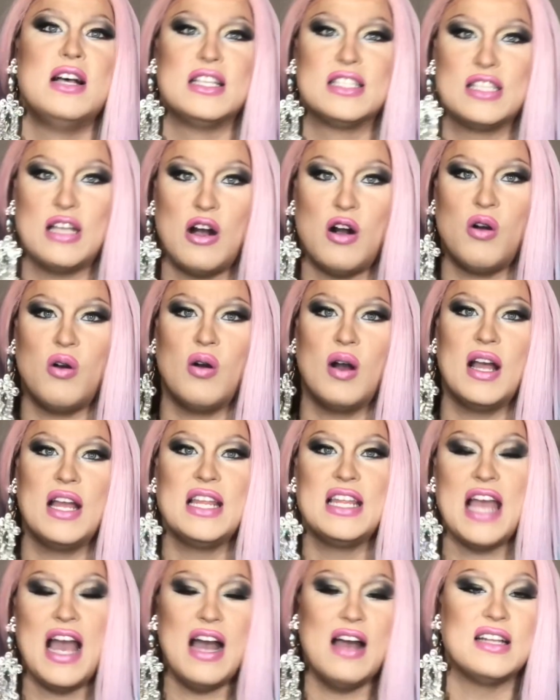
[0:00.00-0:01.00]
So
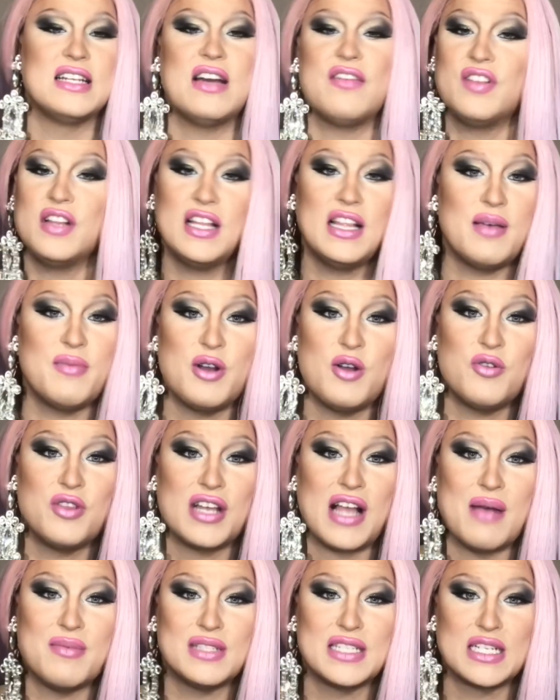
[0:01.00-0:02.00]
yeah, definitely let me know in
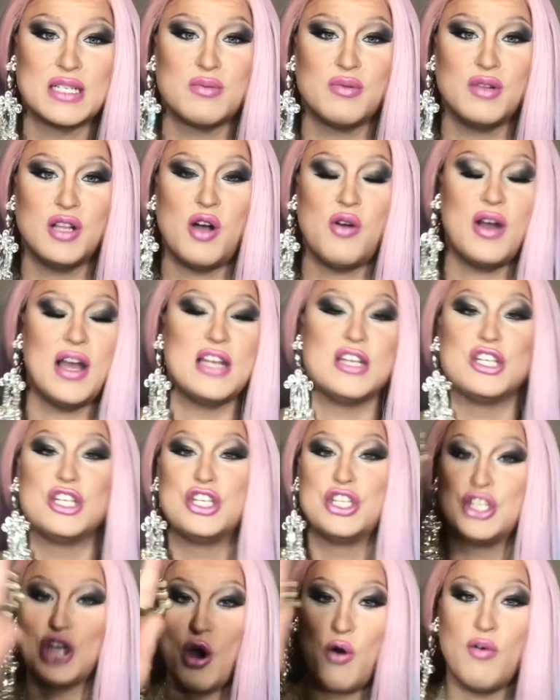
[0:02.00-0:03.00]
the comment section below, and
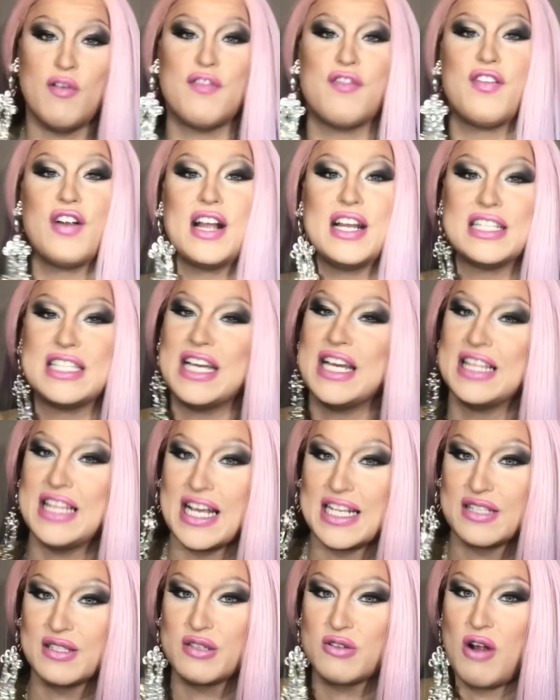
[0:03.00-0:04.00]
don't forget to hit
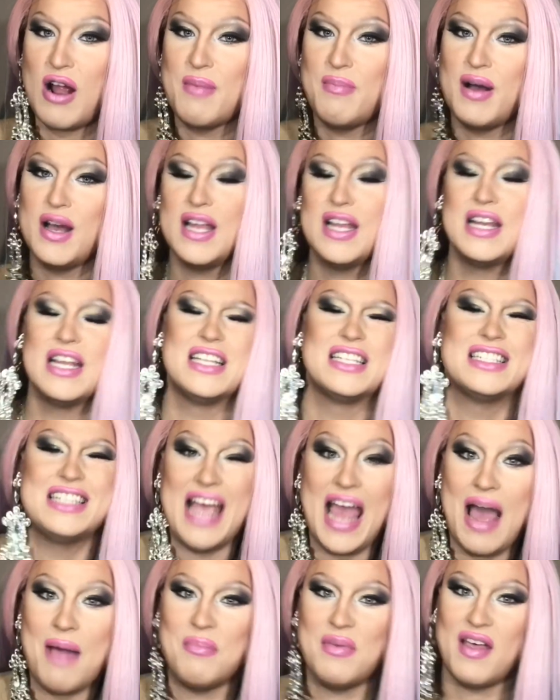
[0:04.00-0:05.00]
that subscribe button and
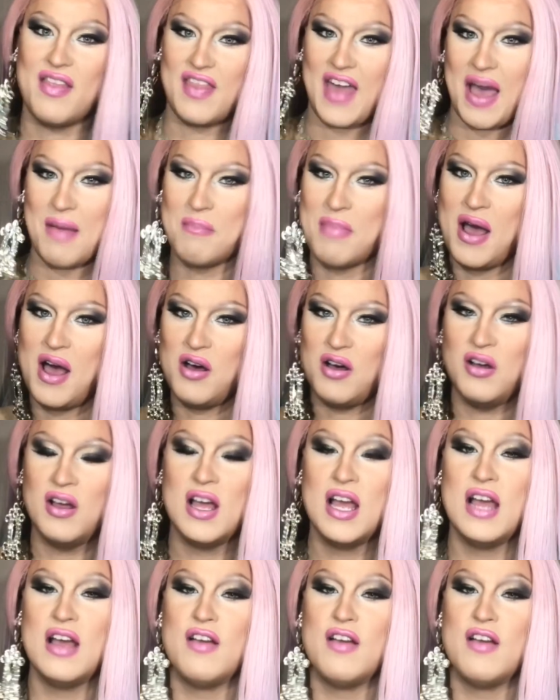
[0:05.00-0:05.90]
tap that bell